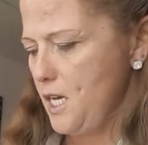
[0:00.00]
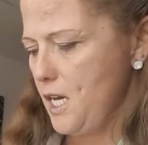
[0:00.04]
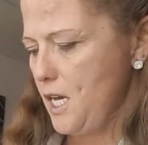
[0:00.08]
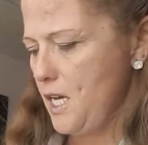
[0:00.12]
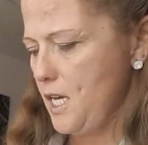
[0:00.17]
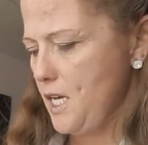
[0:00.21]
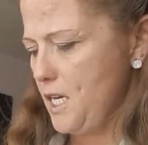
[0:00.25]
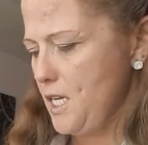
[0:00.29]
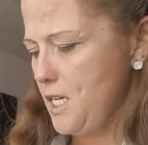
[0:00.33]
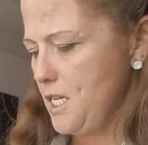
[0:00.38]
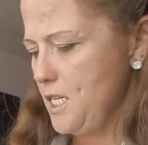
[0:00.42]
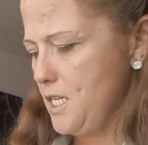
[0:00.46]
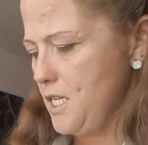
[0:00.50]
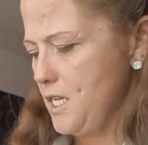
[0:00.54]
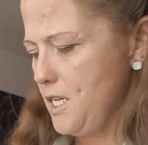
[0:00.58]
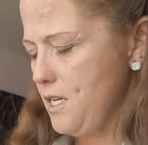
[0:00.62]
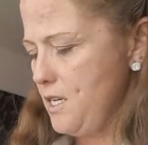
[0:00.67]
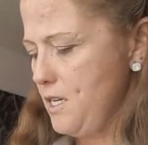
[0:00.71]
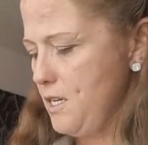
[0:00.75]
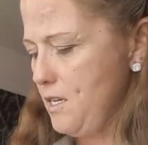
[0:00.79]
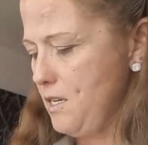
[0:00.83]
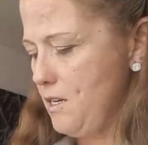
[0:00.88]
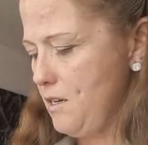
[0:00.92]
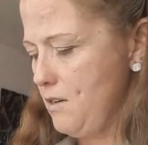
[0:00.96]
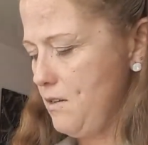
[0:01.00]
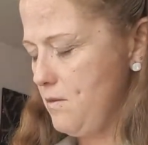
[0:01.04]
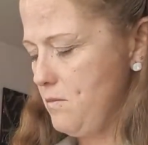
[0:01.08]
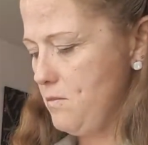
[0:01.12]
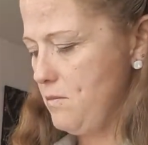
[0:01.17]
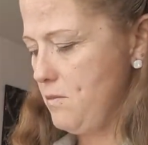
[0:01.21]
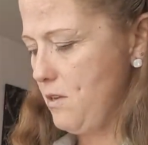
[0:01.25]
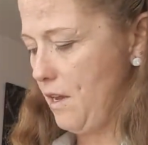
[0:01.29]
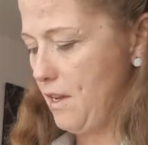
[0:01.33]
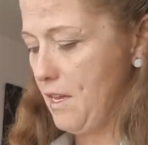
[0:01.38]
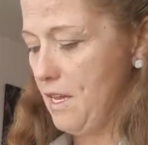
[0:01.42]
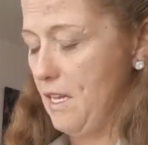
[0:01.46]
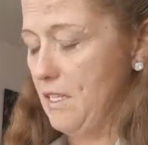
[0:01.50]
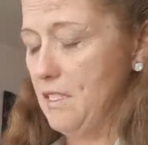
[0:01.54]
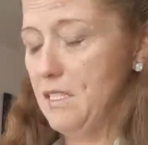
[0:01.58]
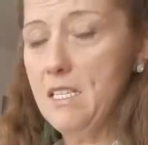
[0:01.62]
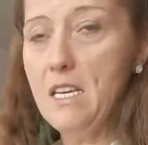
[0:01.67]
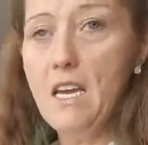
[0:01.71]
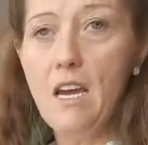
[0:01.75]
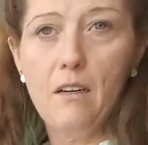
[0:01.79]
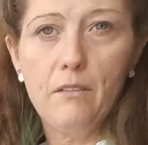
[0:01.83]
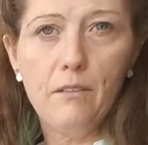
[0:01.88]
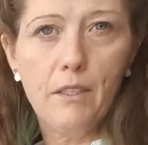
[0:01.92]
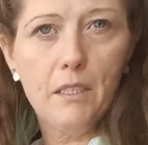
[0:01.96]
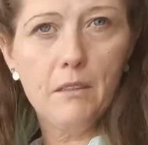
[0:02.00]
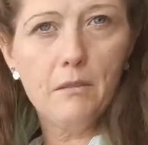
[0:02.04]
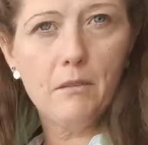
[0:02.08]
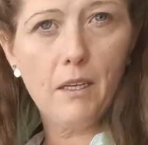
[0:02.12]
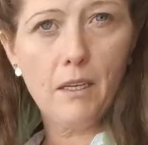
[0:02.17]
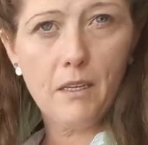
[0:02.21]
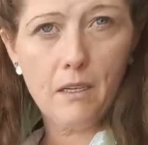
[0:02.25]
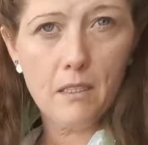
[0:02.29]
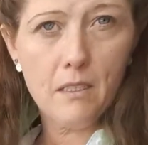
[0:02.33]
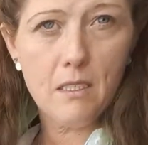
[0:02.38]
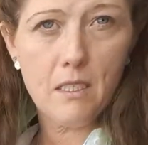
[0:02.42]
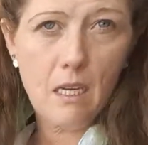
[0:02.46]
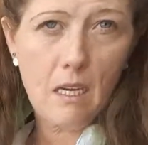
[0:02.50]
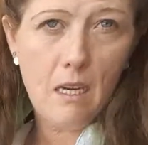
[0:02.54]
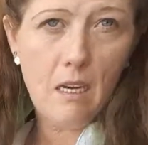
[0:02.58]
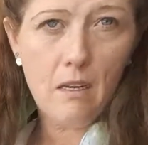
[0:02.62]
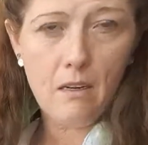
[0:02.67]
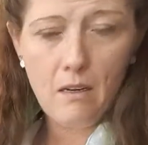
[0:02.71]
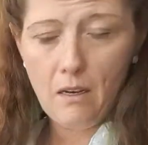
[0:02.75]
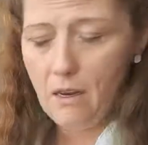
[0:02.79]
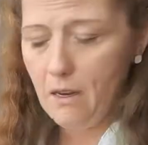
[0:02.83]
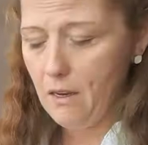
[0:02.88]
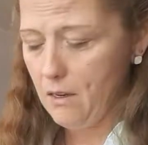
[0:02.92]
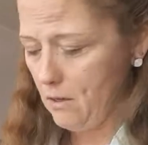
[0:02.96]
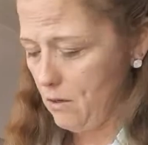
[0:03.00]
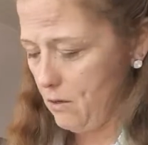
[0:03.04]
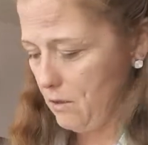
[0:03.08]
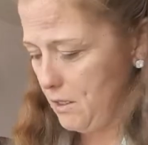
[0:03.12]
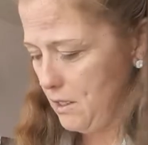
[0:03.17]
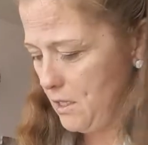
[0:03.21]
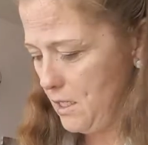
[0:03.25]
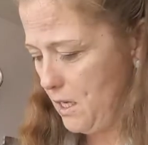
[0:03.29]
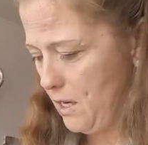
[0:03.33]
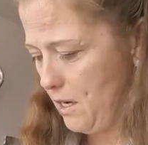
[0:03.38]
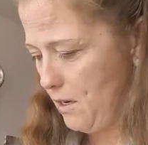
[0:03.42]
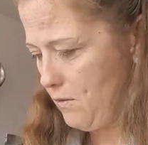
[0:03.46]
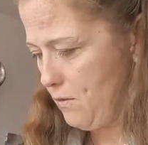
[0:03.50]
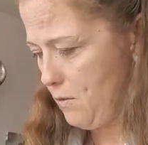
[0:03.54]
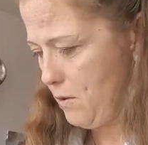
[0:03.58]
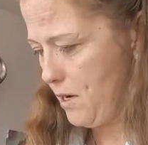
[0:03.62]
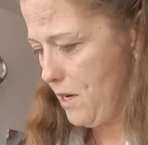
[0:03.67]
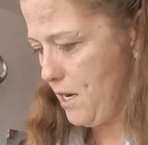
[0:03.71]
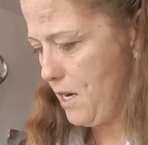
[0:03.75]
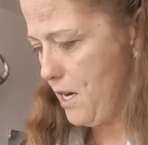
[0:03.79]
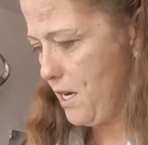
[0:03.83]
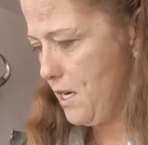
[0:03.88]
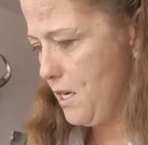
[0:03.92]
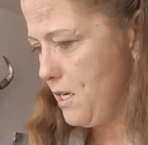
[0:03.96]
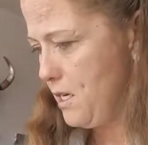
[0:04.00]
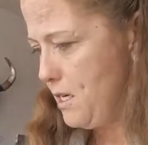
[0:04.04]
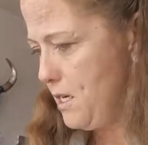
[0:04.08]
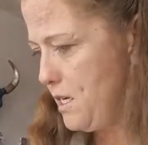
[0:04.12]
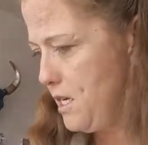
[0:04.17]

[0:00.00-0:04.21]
and I can't see out of it. I can see it, I can only see out of one eye.